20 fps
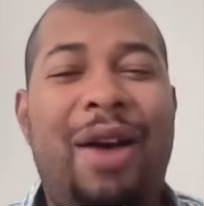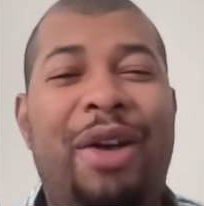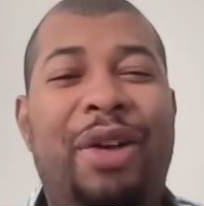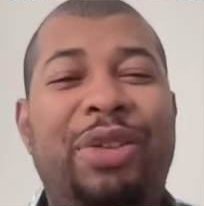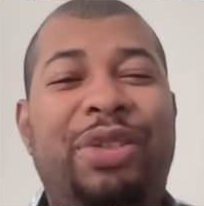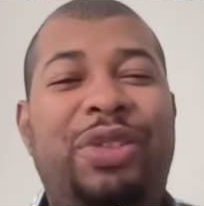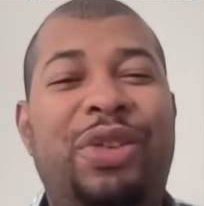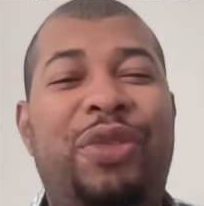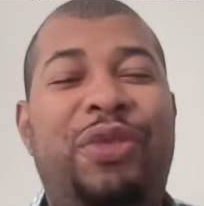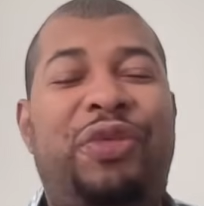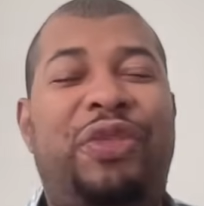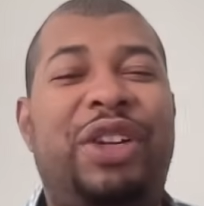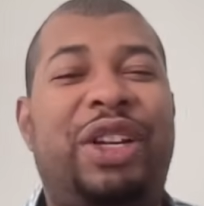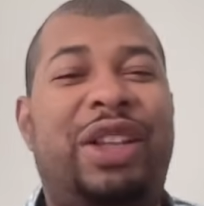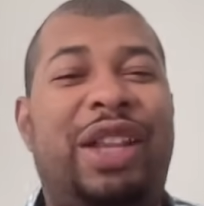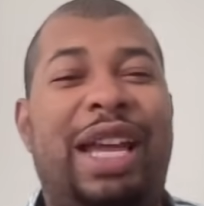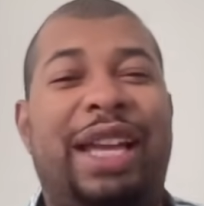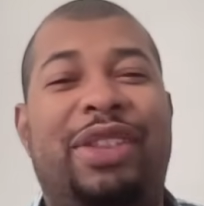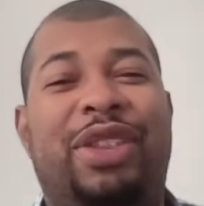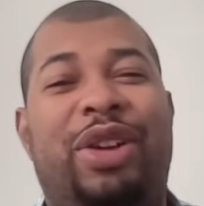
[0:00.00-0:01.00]
also feel
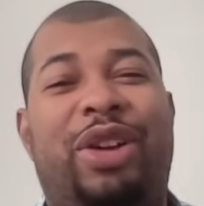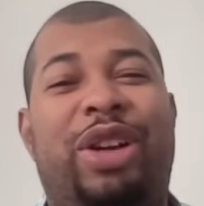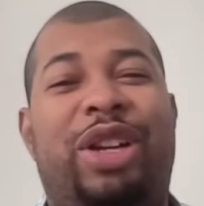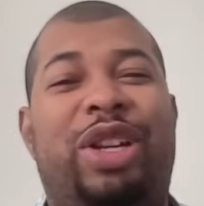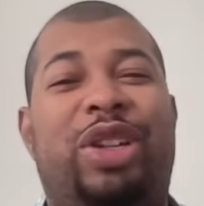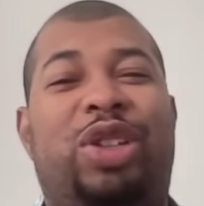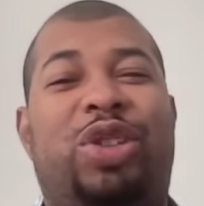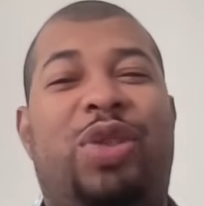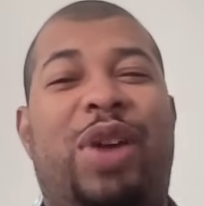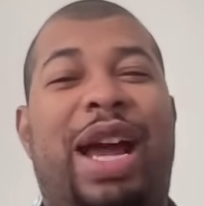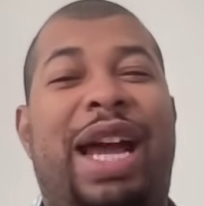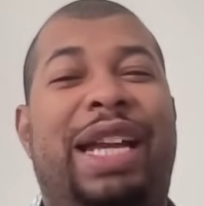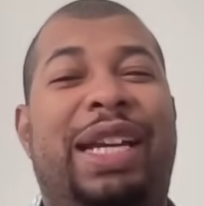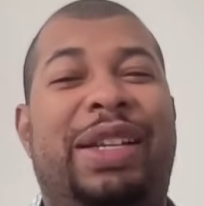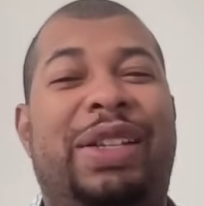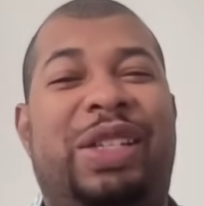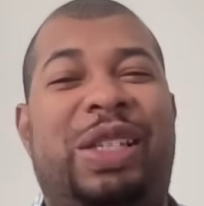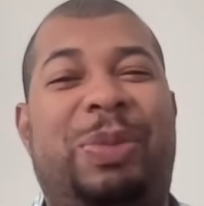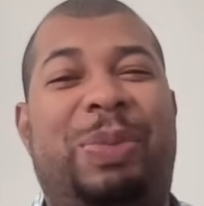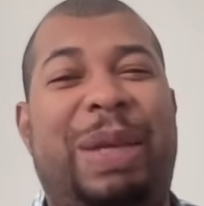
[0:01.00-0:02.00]
like they're going to try
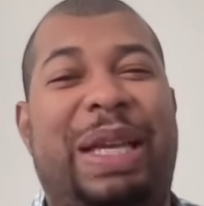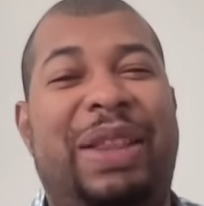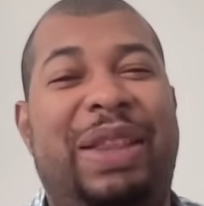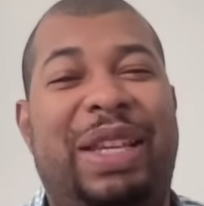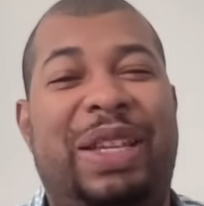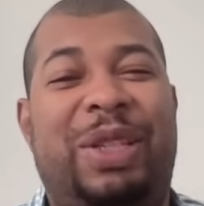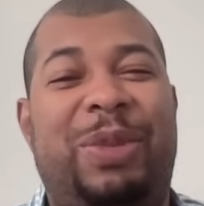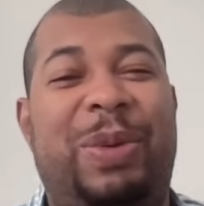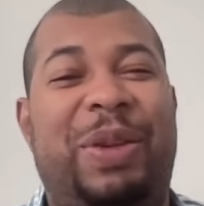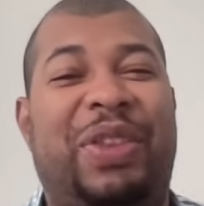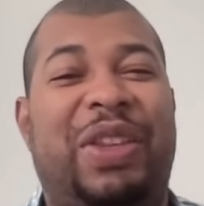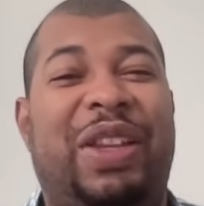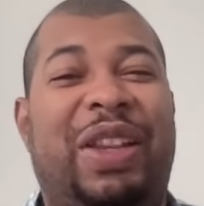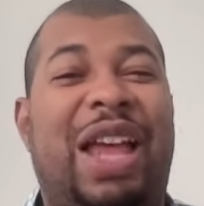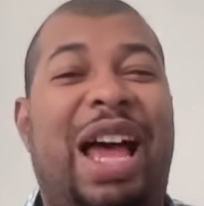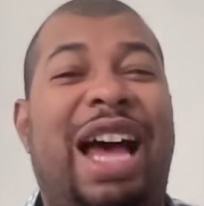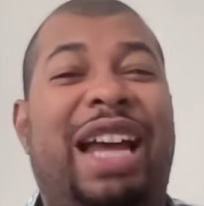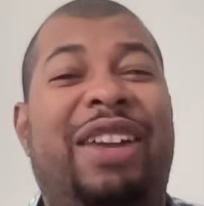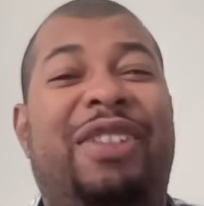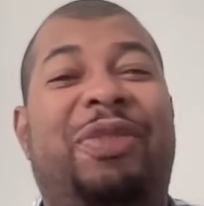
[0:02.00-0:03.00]
to spin this with a
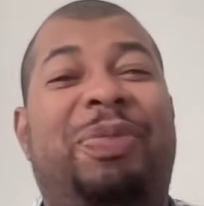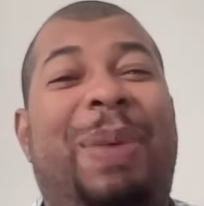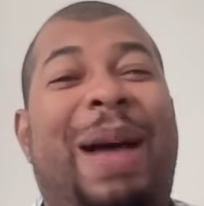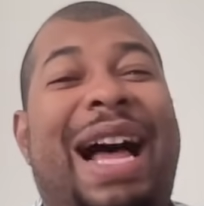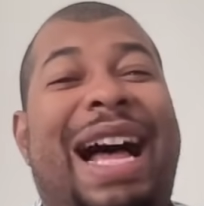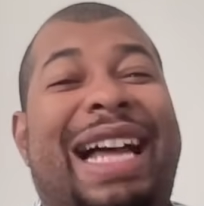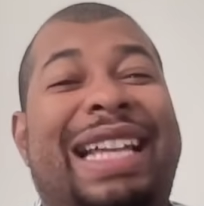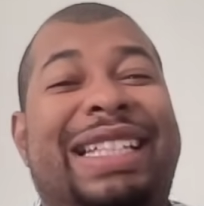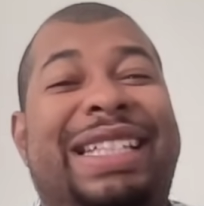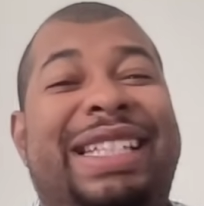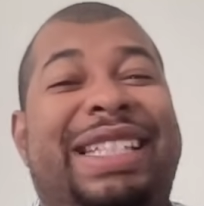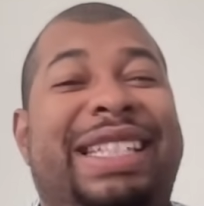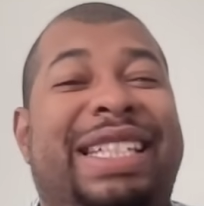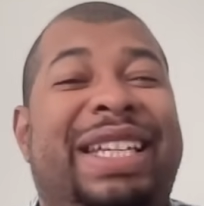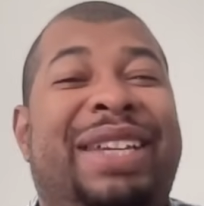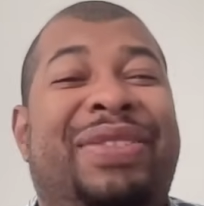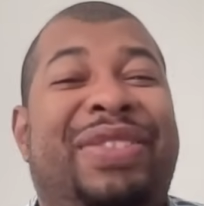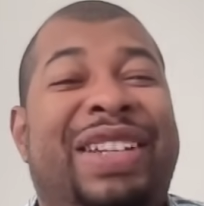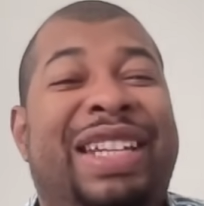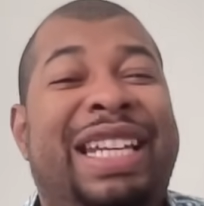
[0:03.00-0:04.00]
lot of
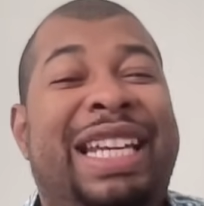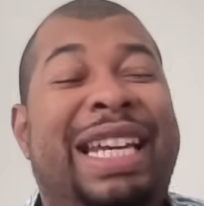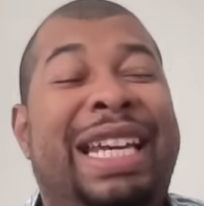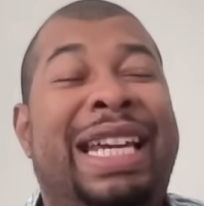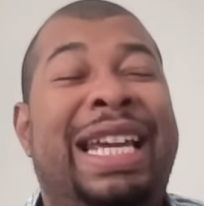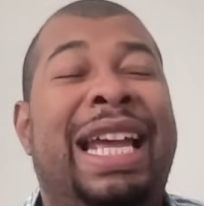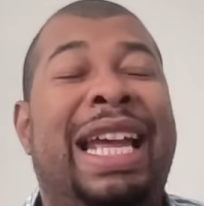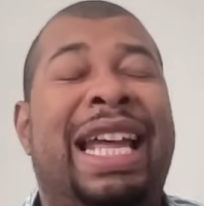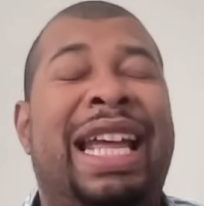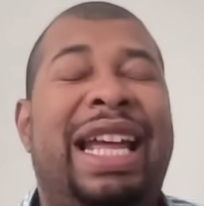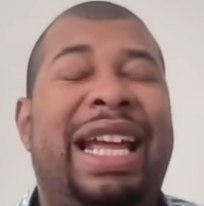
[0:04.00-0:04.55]
positivity.